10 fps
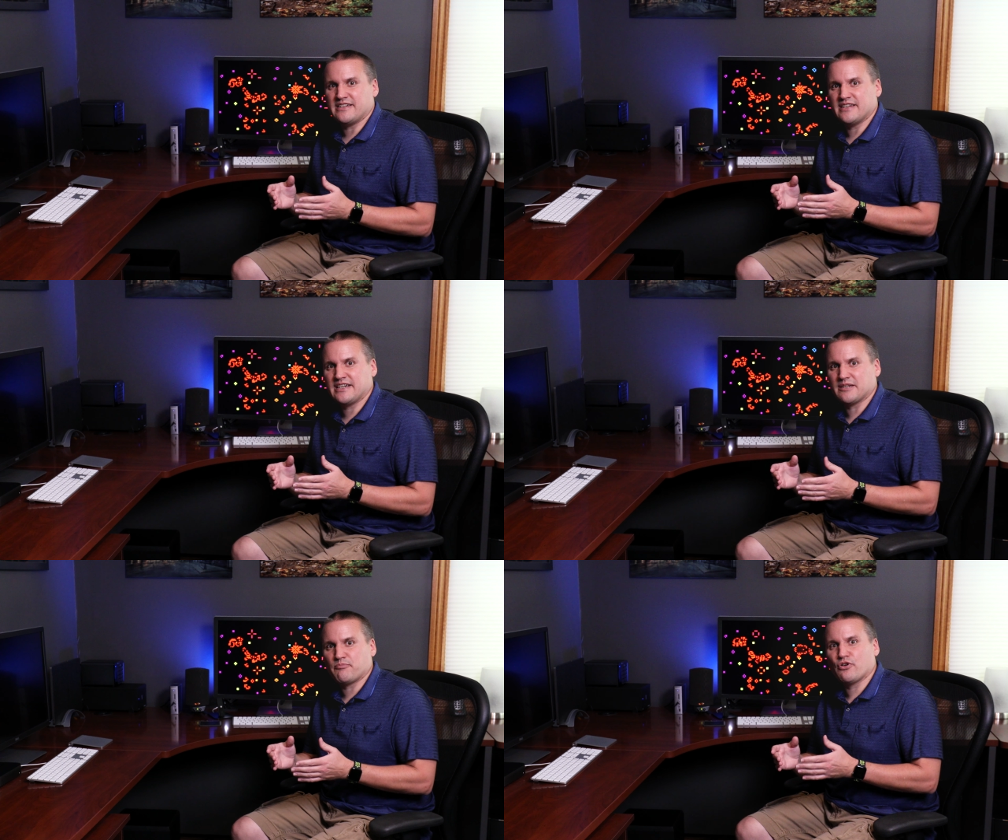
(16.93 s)

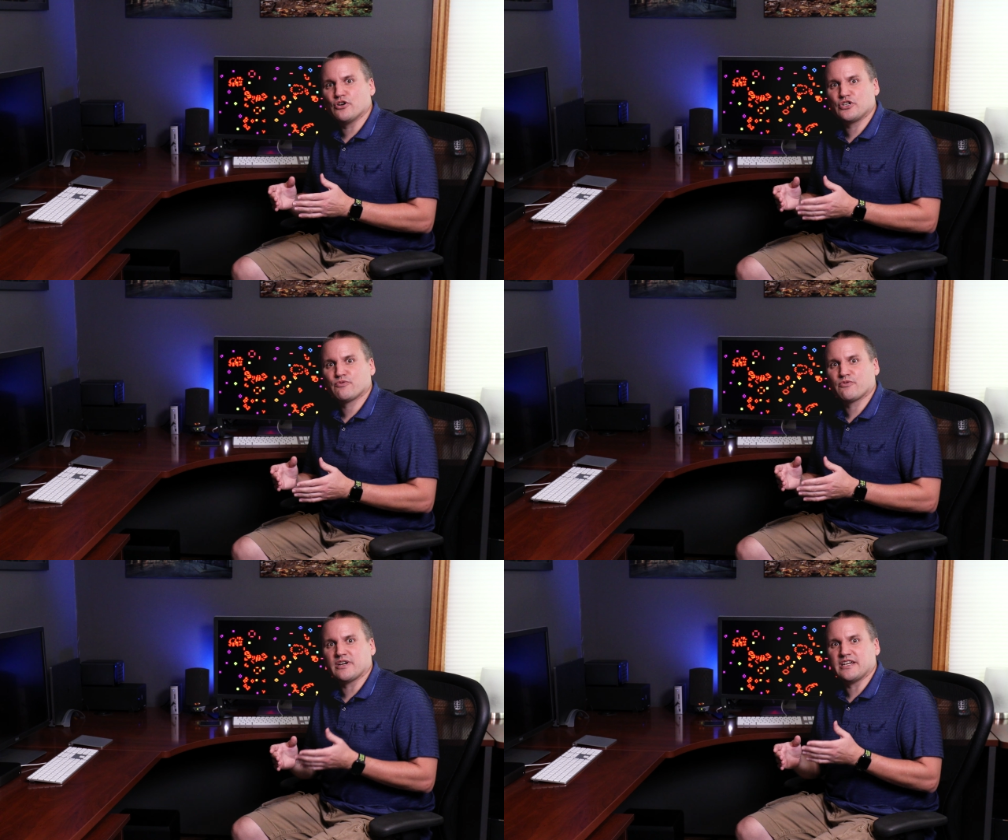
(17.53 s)
take an
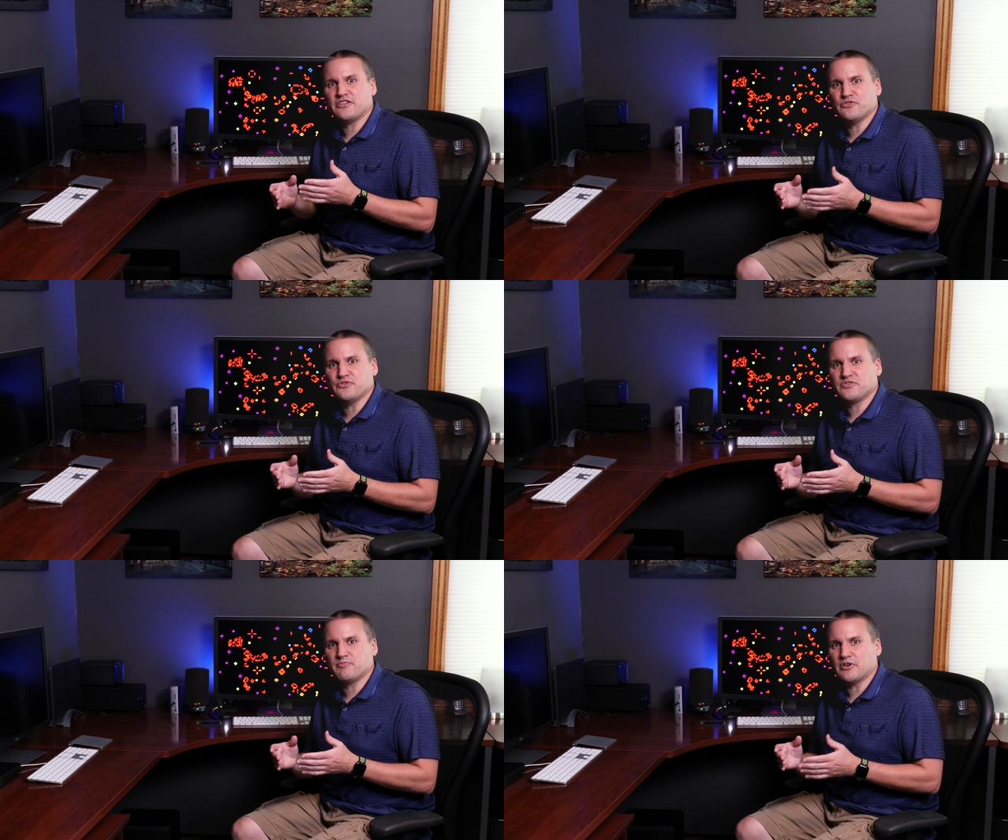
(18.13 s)
approach where I
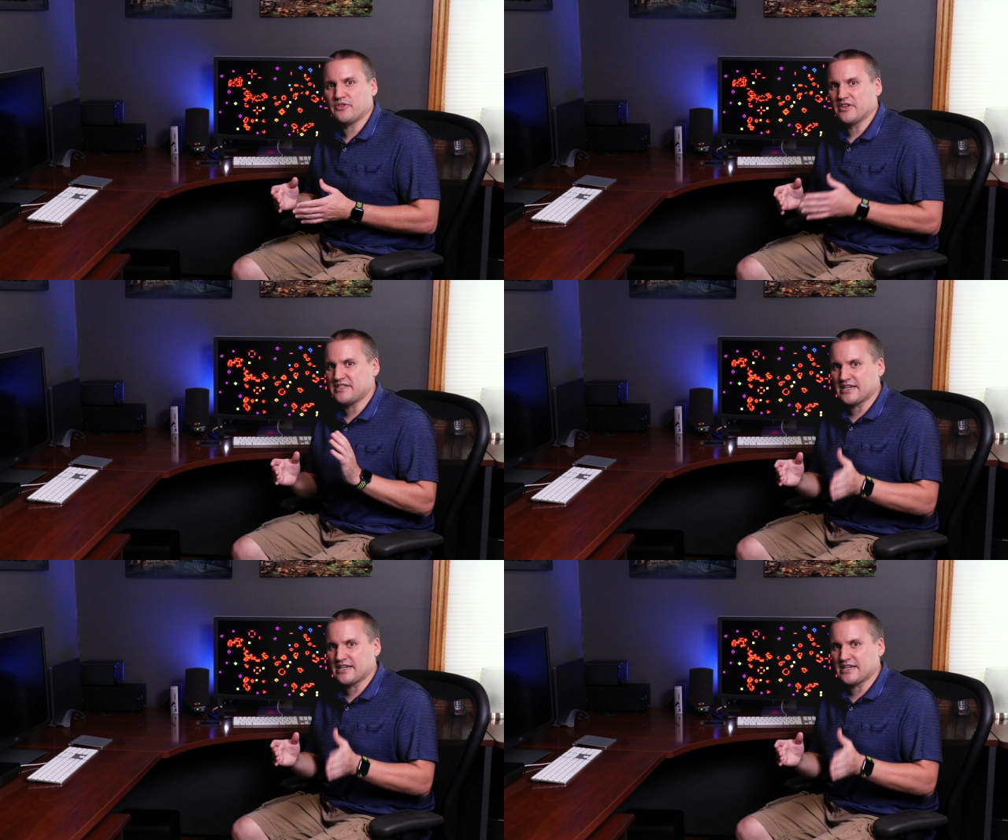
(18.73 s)
use both a